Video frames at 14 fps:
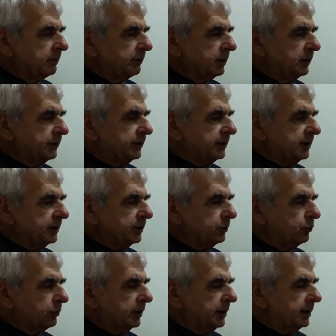velocity
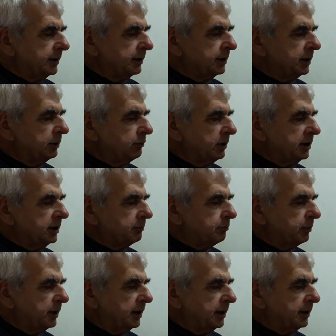square divided
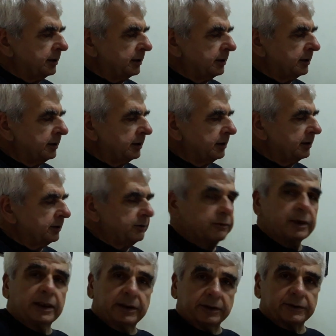by
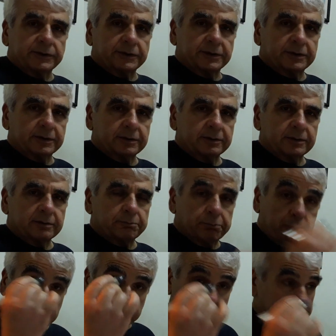radius.
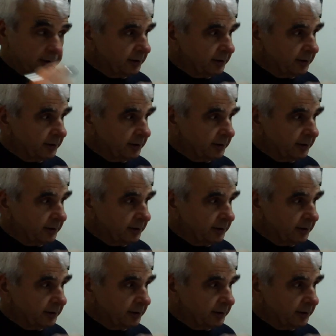But